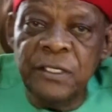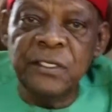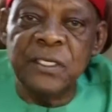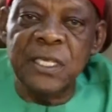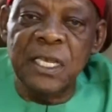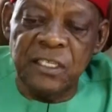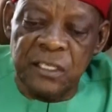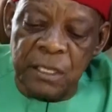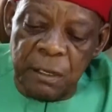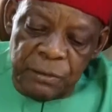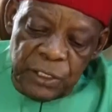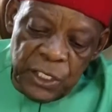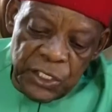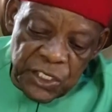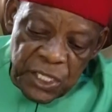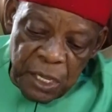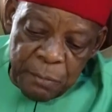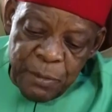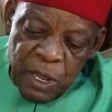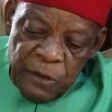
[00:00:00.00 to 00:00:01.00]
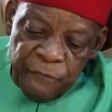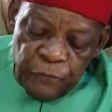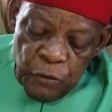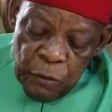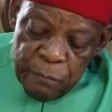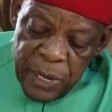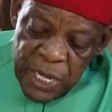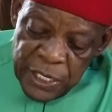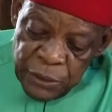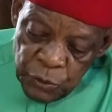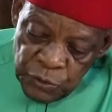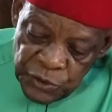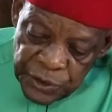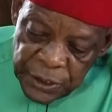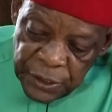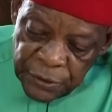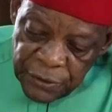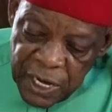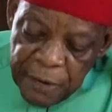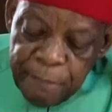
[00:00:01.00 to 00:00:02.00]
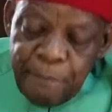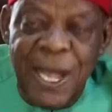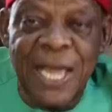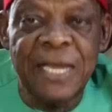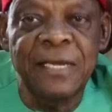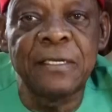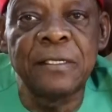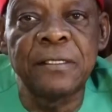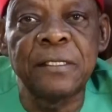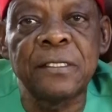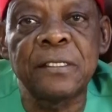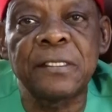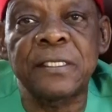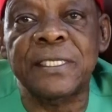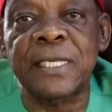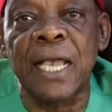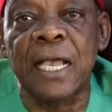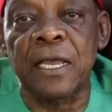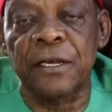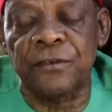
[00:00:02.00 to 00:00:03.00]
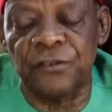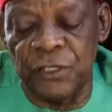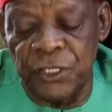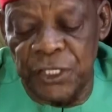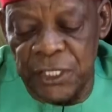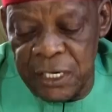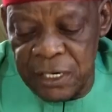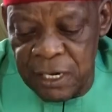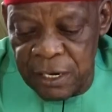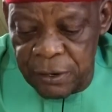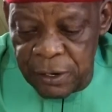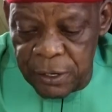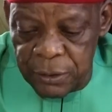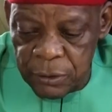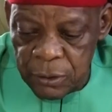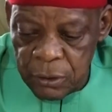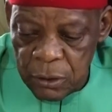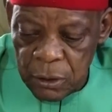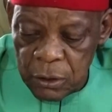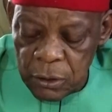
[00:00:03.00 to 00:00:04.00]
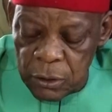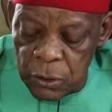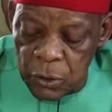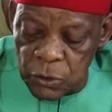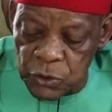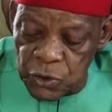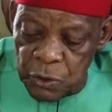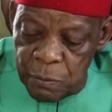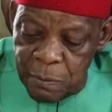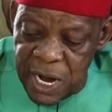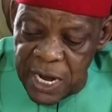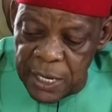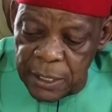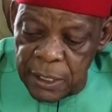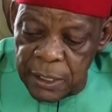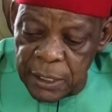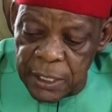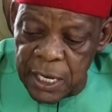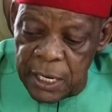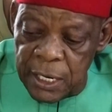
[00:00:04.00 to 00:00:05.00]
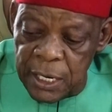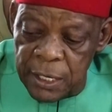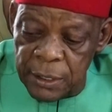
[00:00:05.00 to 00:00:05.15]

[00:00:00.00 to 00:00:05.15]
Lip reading: of dire consequences for Nigeria's educational system if the funding was halted.